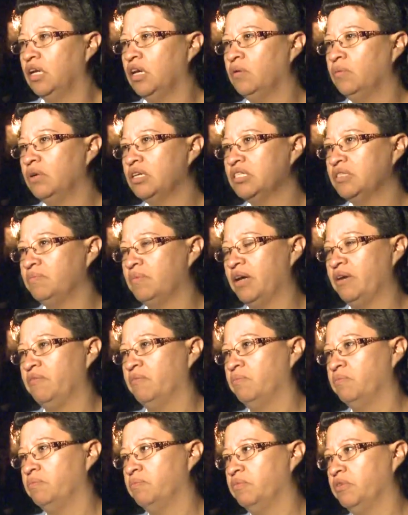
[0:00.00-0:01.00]
He was my
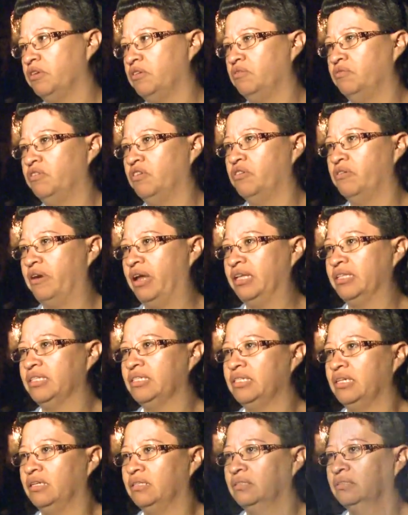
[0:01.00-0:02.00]
beautiful
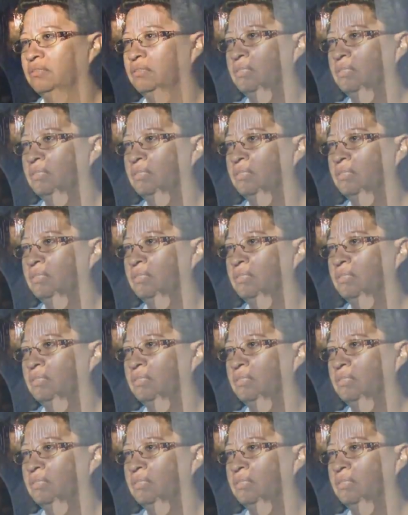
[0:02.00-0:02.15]
grandson.